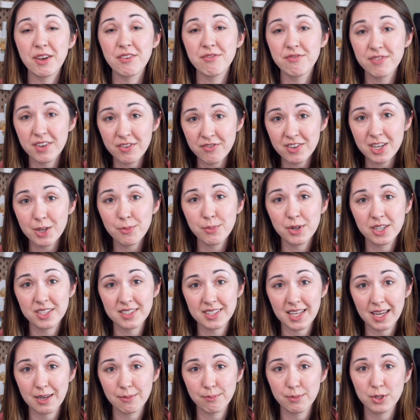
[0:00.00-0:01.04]
by
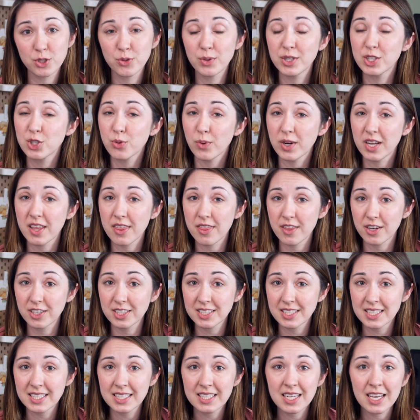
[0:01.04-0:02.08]
50% between
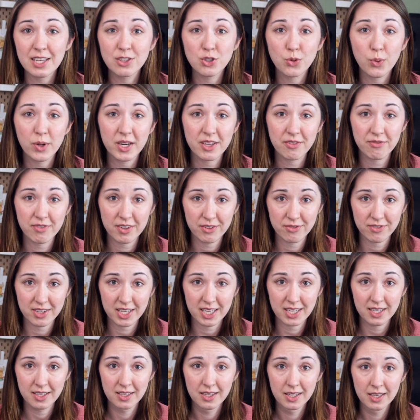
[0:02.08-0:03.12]
2013 and
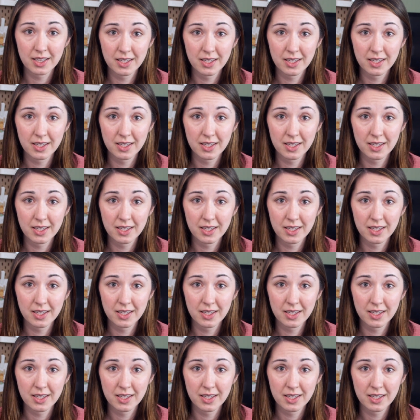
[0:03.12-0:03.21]
2050.